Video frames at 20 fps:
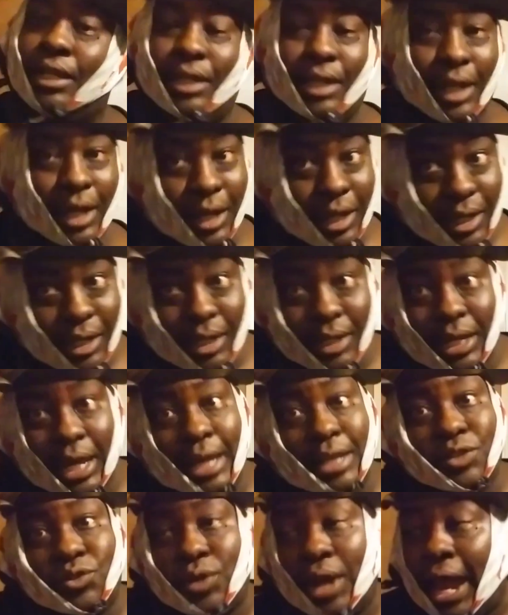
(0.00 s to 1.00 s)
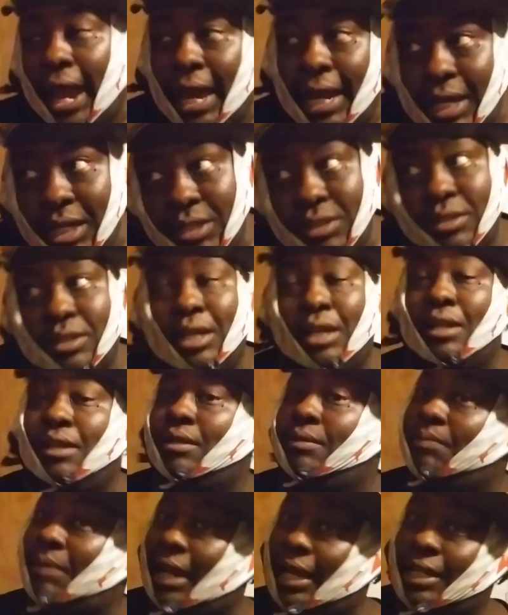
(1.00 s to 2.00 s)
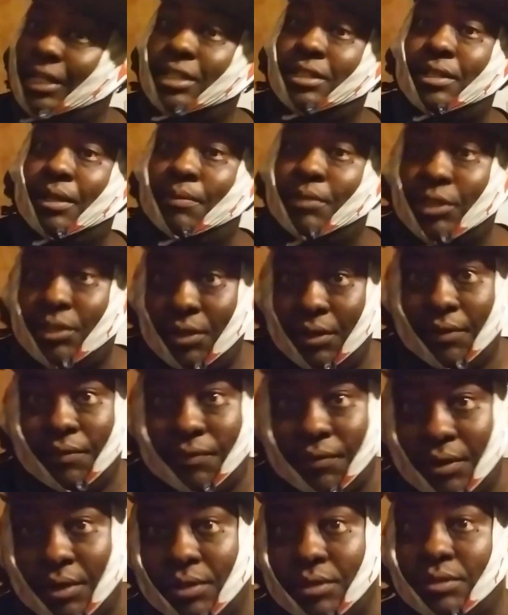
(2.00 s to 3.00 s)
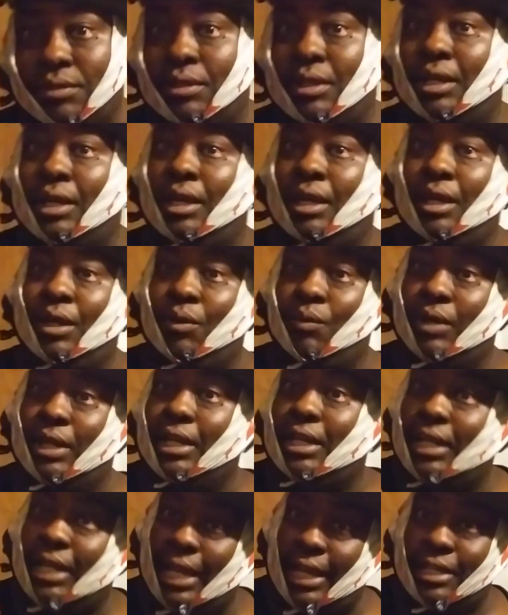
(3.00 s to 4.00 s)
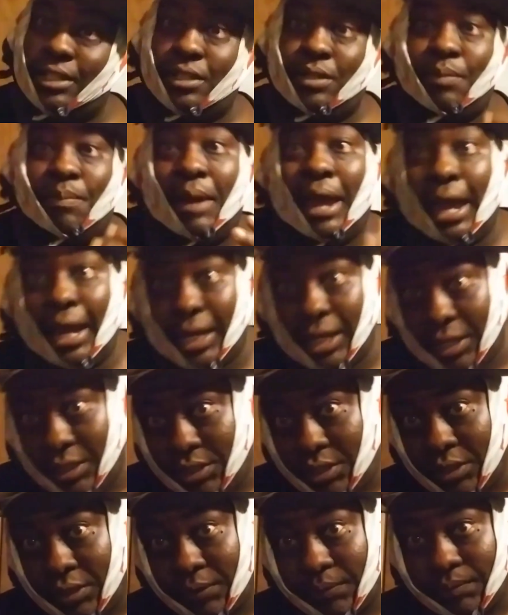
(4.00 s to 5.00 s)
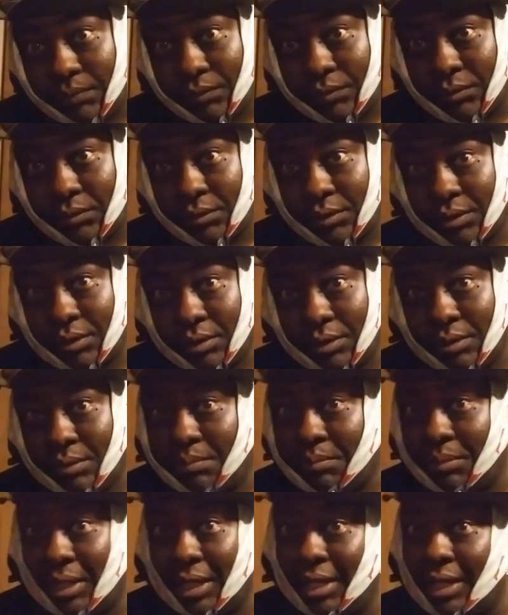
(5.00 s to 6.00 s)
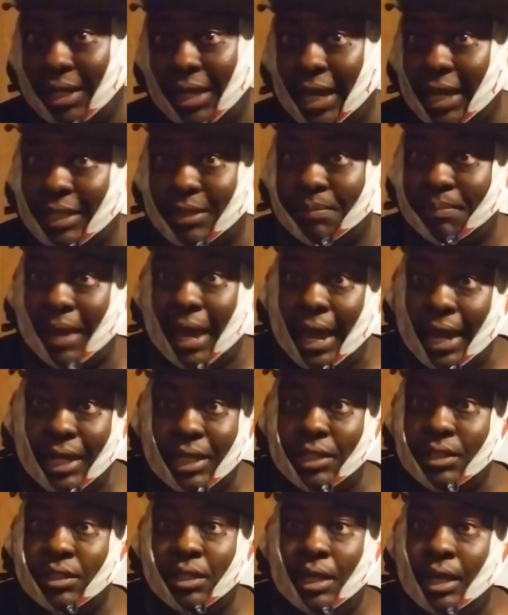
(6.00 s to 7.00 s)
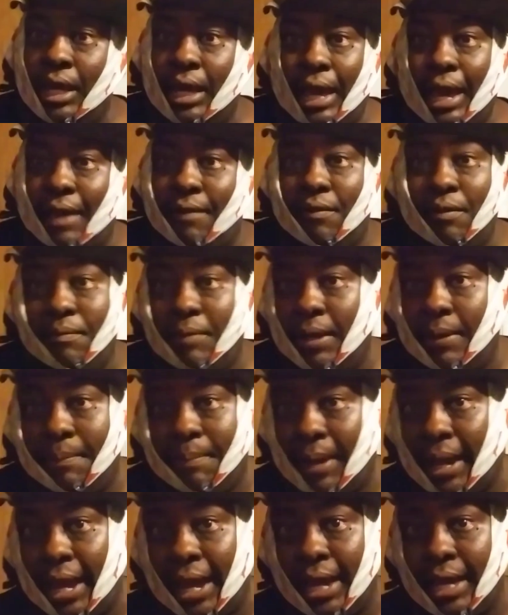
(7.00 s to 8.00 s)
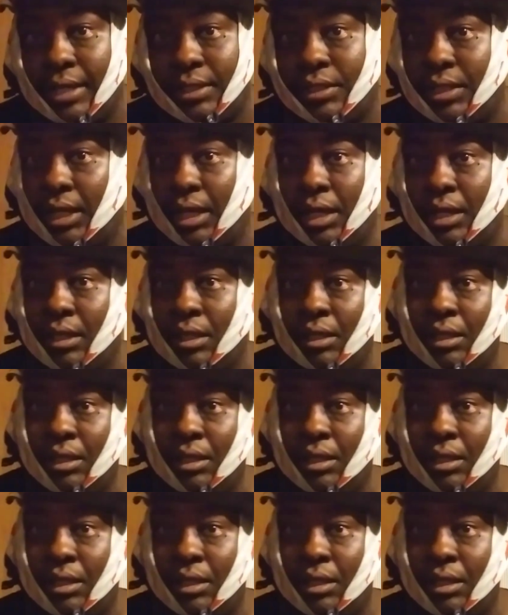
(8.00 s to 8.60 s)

they're, they trying to extend it by December 31st with the next package. But the next package haven't been passed yet.